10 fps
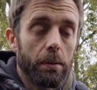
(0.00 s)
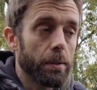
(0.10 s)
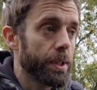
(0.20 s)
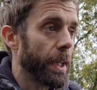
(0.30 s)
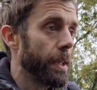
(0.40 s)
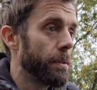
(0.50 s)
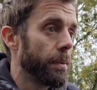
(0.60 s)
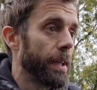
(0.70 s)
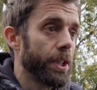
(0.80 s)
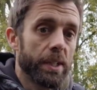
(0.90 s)
Steve
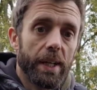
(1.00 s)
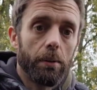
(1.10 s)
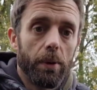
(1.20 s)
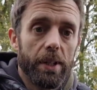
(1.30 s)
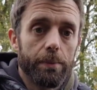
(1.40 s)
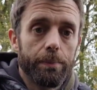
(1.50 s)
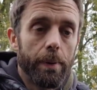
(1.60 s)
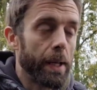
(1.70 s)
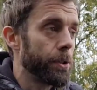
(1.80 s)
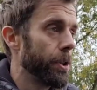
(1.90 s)
to actually take him on his
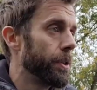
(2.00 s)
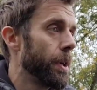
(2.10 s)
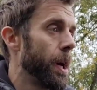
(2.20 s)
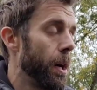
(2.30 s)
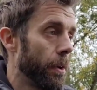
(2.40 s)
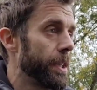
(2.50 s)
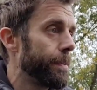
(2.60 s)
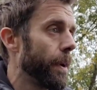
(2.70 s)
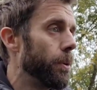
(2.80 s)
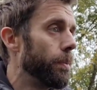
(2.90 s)
pictures, on his
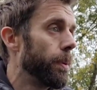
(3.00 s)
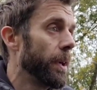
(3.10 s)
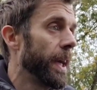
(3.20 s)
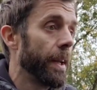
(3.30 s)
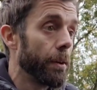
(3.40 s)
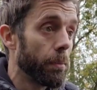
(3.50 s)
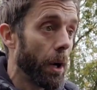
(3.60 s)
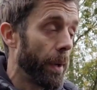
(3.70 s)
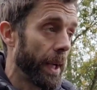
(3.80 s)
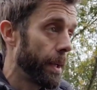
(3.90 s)
phone, but he ended up
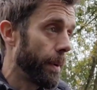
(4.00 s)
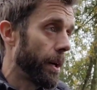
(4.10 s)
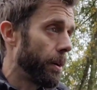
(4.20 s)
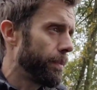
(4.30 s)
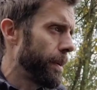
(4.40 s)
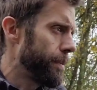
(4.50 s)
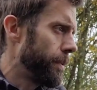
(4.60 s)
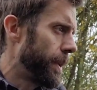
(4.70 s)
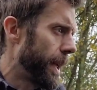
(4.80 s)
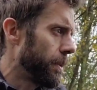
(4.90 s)
going anyway halfway
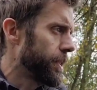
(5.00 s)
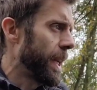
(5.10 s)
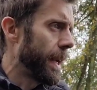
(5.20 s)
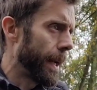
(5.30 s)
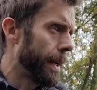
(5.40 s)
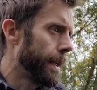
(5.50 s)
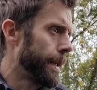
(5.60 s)
through the day on Saturday.